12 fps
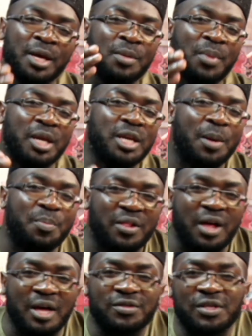My dear
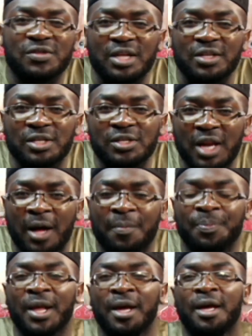brothers and sisters in
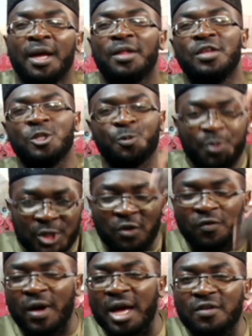Islam, this piece
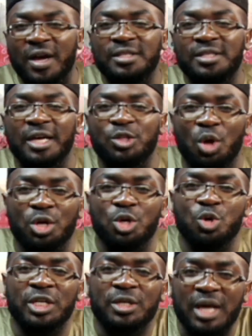of advice I told
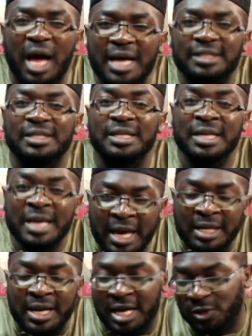you, it has
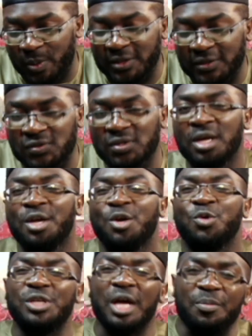nine aspects.
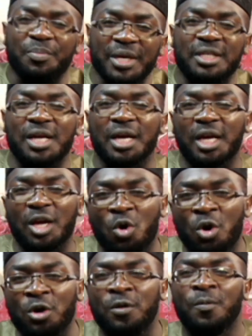We shall be taking
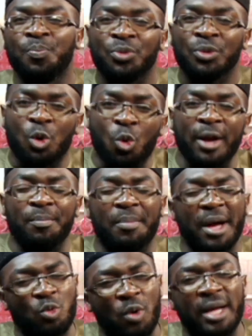on one
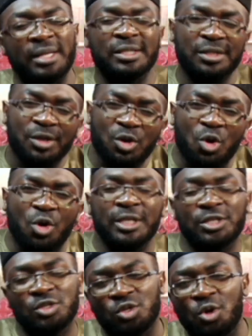by one,
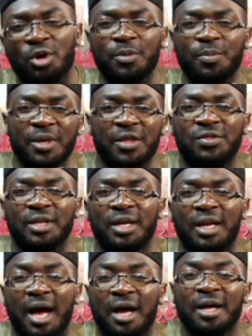slowly, slowly,
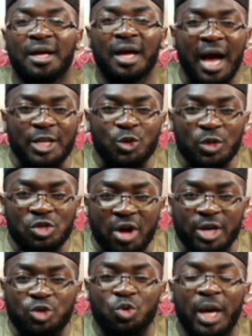bi'idhnillah, as we
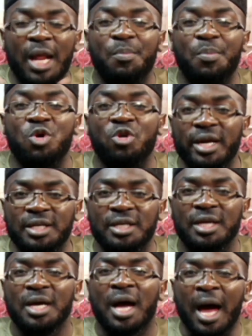try to elaborate
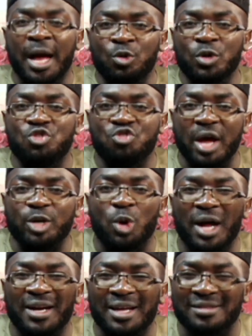and we try to
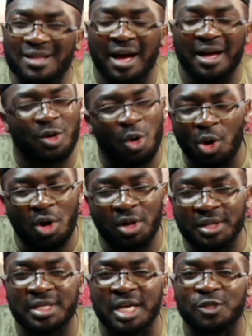understand all
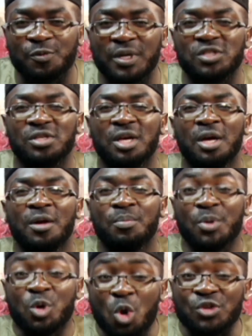these aspects
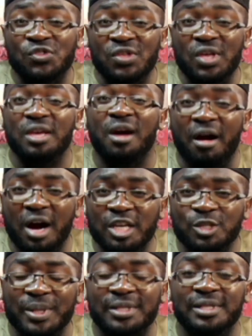because they are
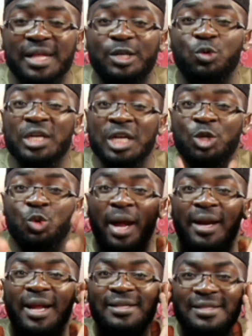aspects that we need to
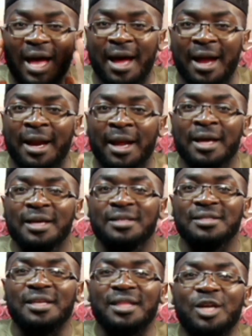understand
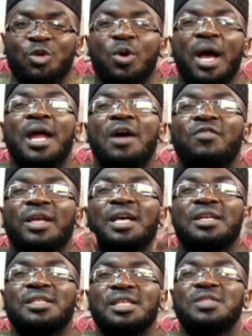such that we can have a
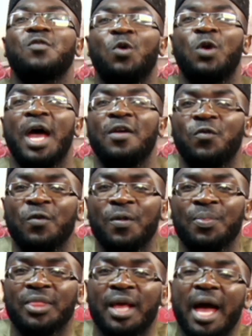successful life
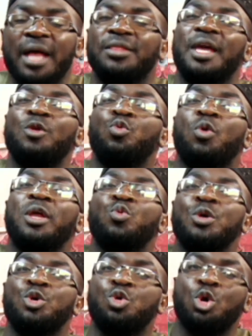and then when
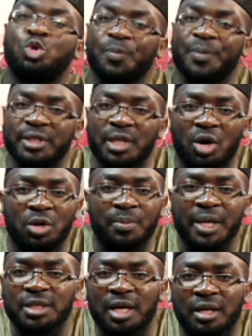we go to meet the
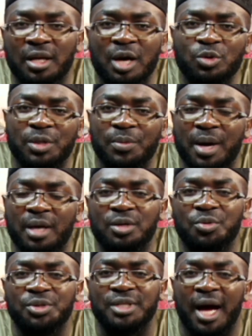almighty allah
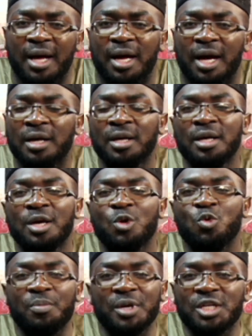tabarak ta'ala
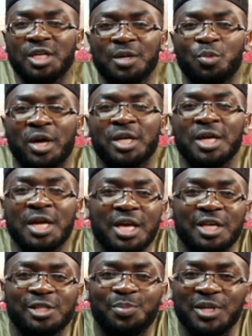we meet him when
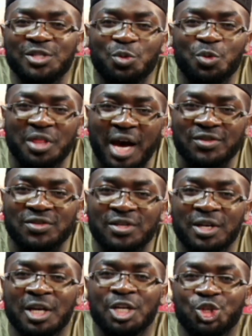he is pleased with us
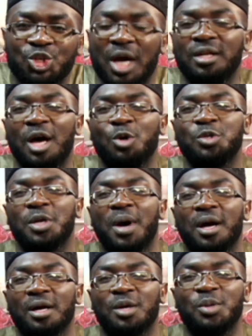inshallah
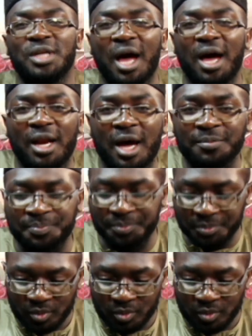tabarak ta'ala